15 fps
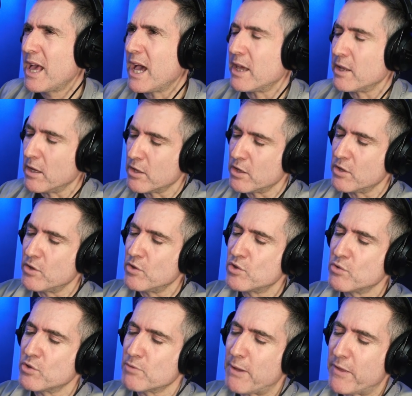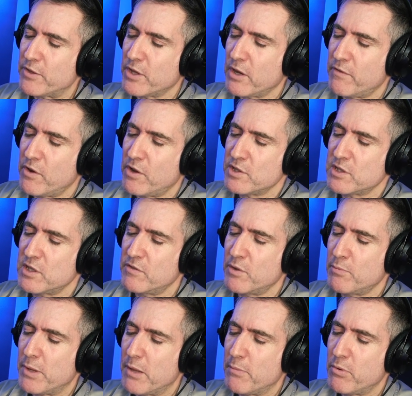And like, you know, you talked about the diversity of the
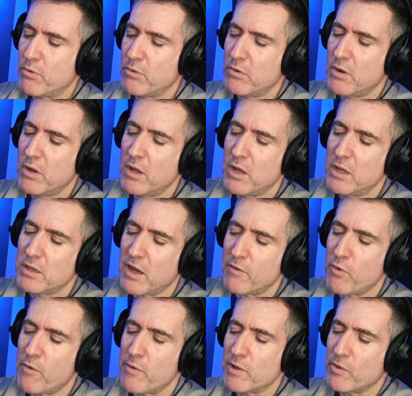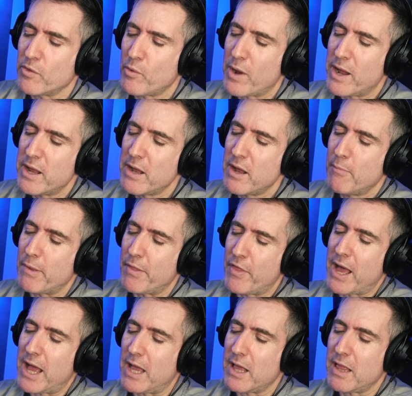people that I've worked with along the way, but
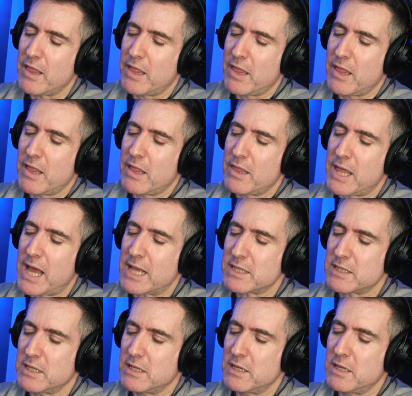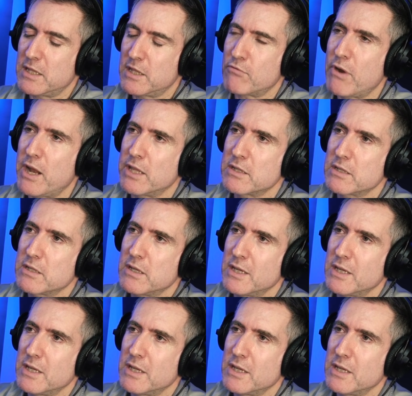that's the thread.